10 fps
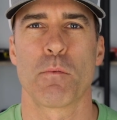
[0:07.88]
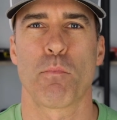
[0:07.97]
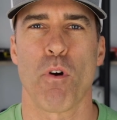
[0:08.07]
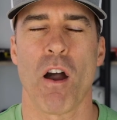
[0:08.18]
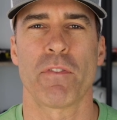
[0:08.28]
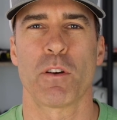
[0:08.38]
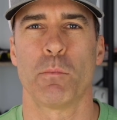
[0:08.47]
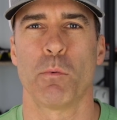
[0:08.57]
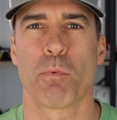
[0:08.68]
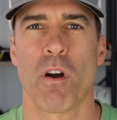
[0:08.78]

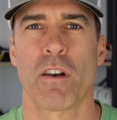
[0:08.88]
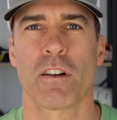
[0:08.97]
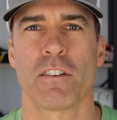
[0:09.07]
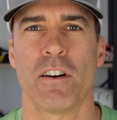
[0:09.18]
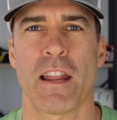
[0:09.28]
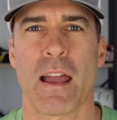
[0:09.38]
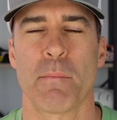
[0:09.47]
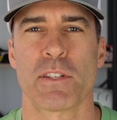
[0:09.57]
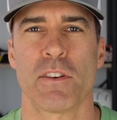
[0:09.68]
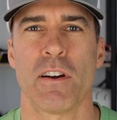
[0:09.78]
profitable product on
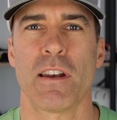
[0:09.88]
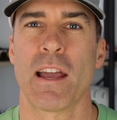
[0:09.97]
Amazon,